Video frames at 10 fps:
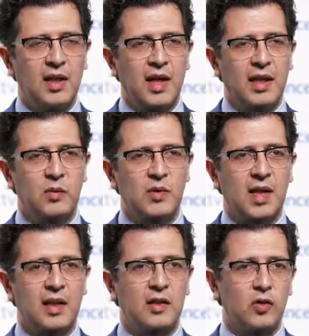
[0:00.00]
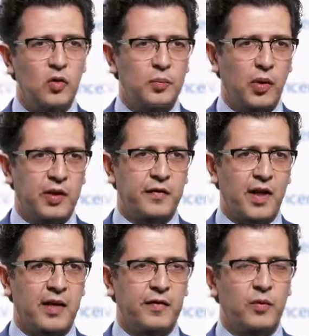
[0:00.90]
and it was
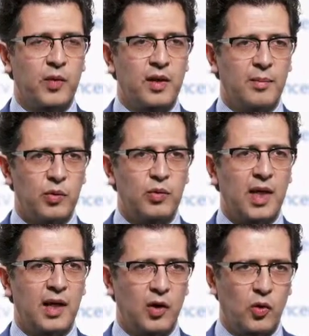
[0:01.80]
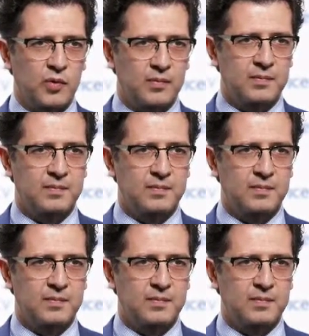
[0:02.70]
92.5 with the blue dye alone.